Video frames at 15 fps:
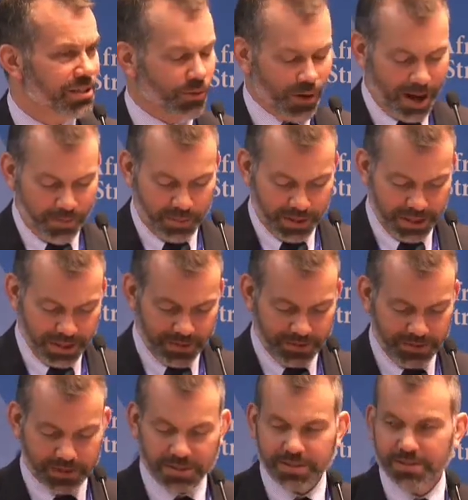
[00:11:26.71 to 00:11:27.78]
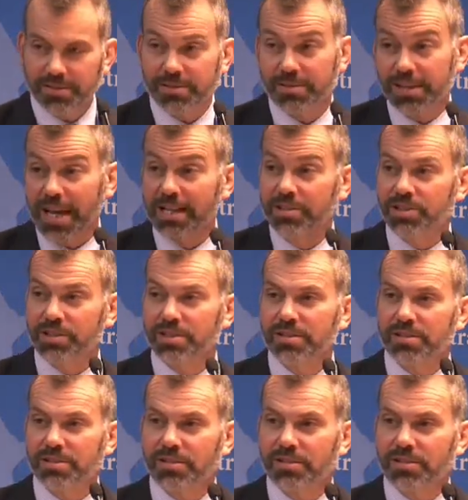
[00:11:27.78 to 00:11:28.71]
cooperatives, sanctions.